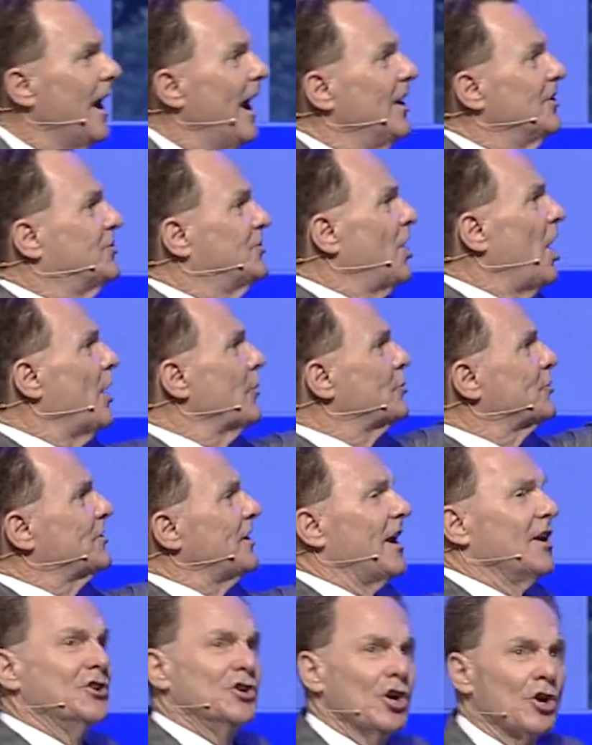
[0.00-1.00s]
And Job
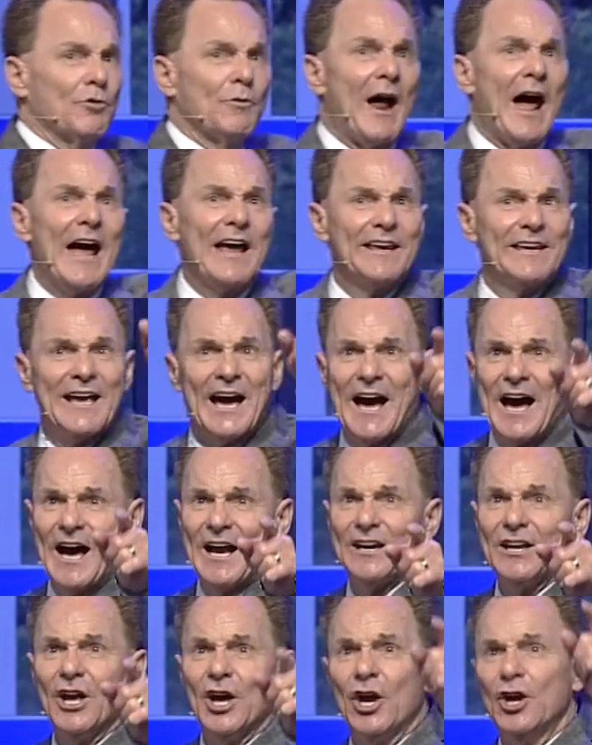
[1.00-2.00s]
said, You're right,
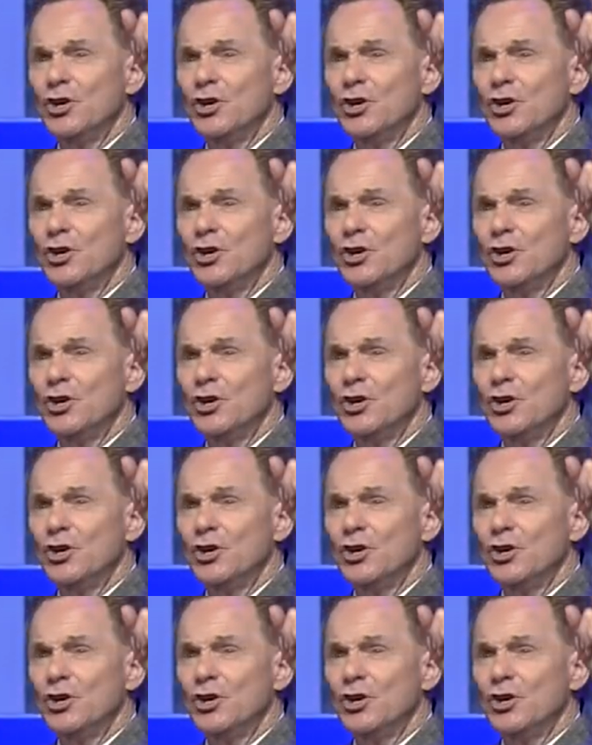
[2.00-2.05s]
God.